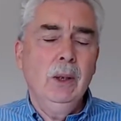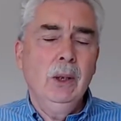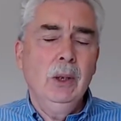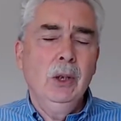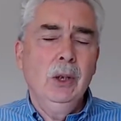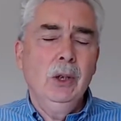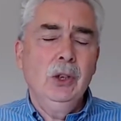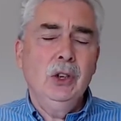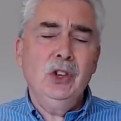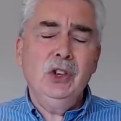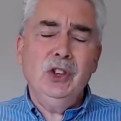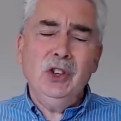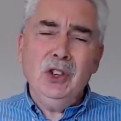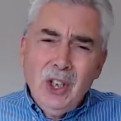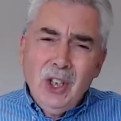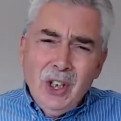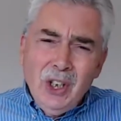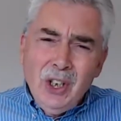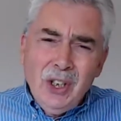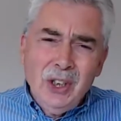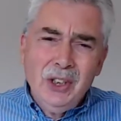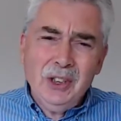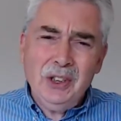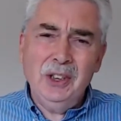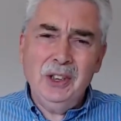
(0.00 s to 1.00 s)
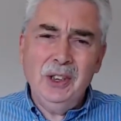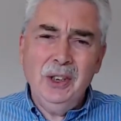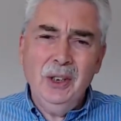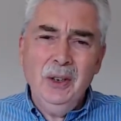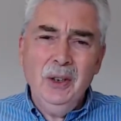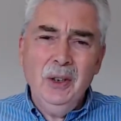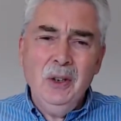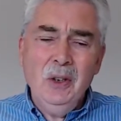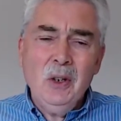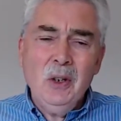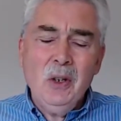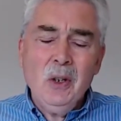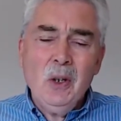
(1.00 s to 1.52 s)
Sirs,
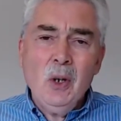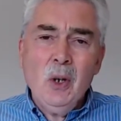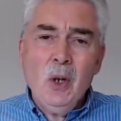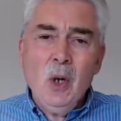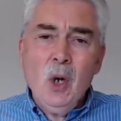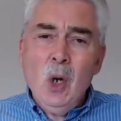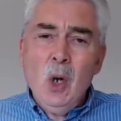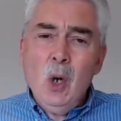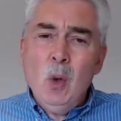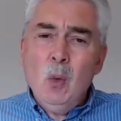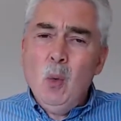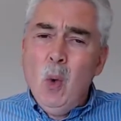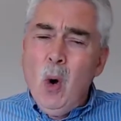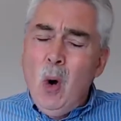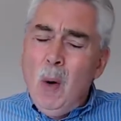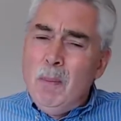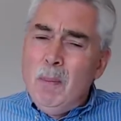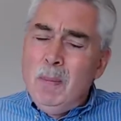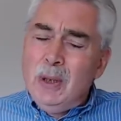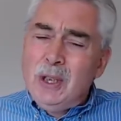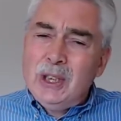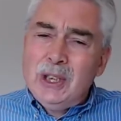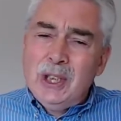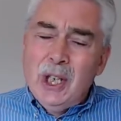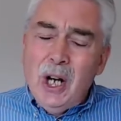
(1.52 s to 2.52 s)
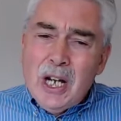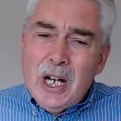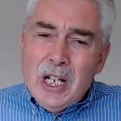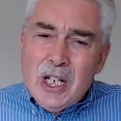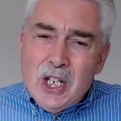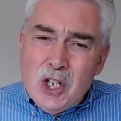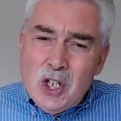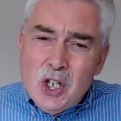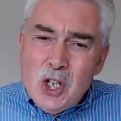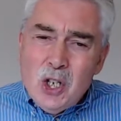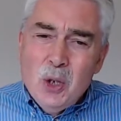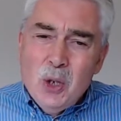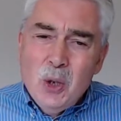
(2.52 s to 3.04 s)
what must I
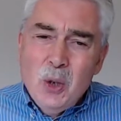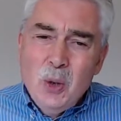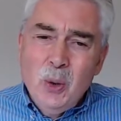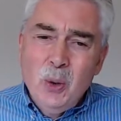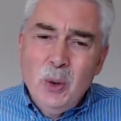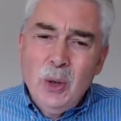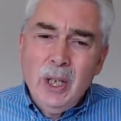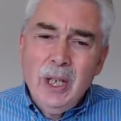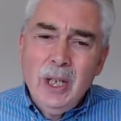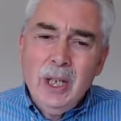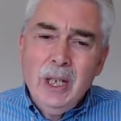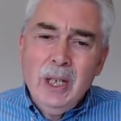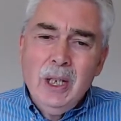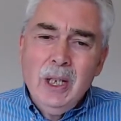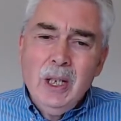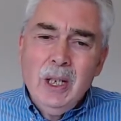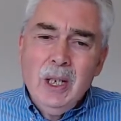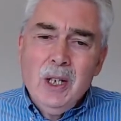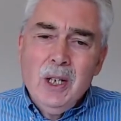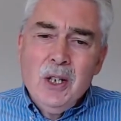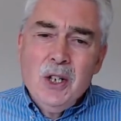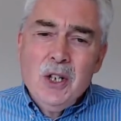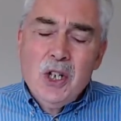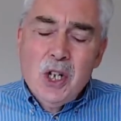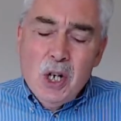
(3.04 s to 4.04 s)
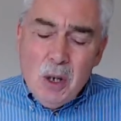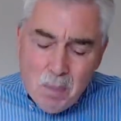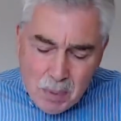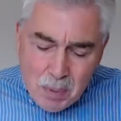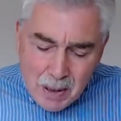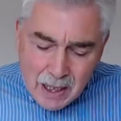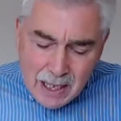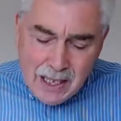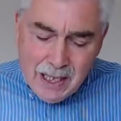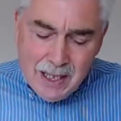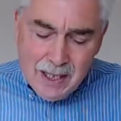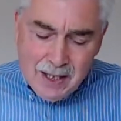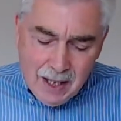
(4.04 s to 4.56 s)
do to
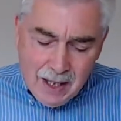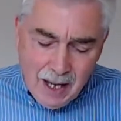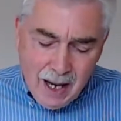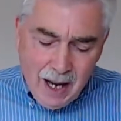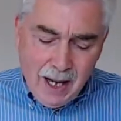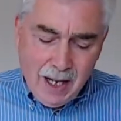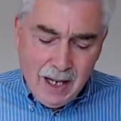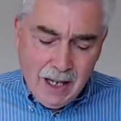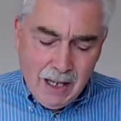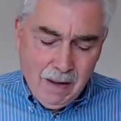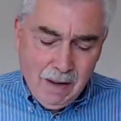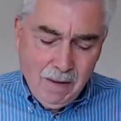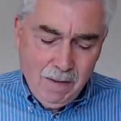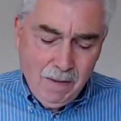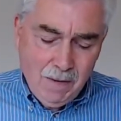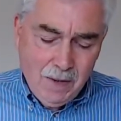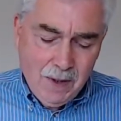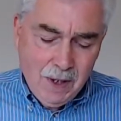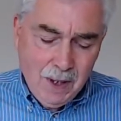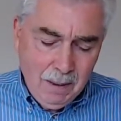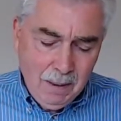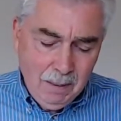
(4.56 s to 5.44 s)
be saved?